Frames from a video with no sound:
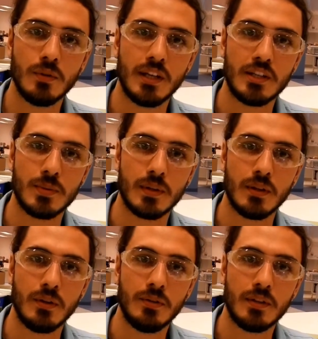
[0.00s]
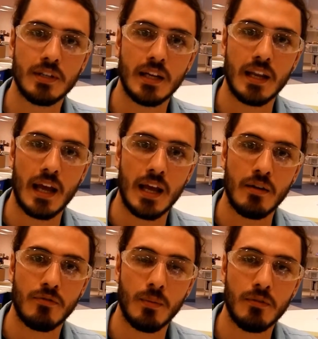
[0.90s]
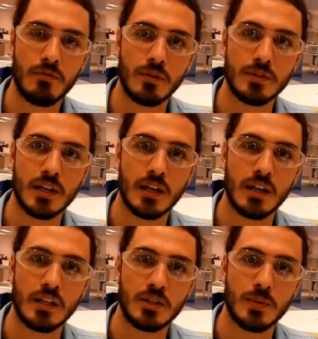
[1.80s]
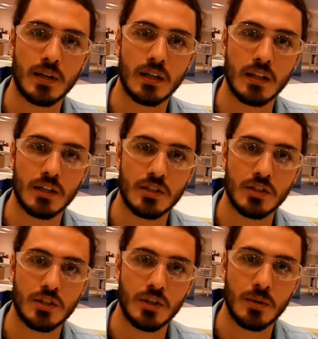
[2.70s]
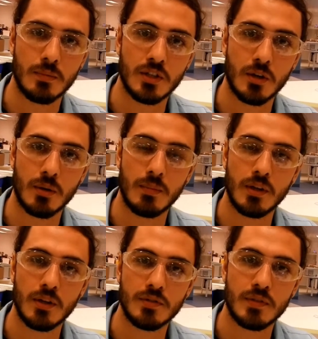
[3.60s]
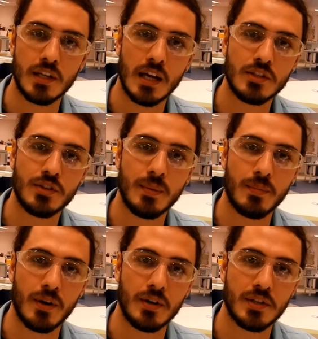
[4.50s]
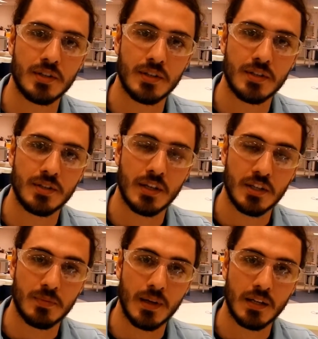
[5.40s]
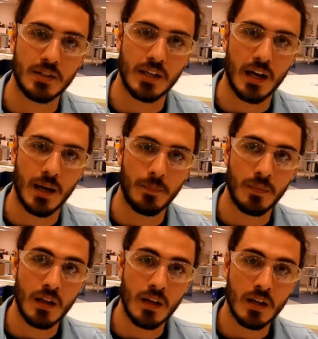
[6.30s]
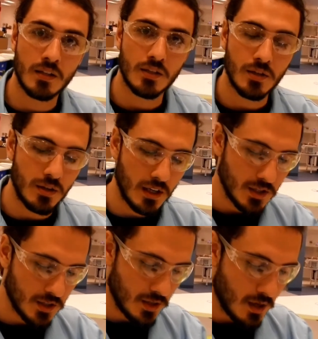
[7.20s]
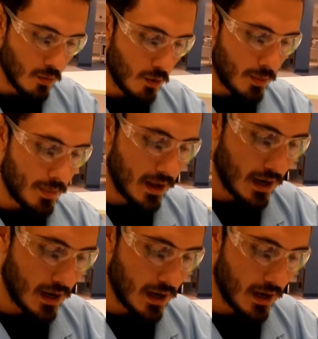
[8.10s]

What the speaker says: we'll need to elute the DNA from the filter into a collection tube so it can be used for downstream processes such as PCR. To do this, we'll prepare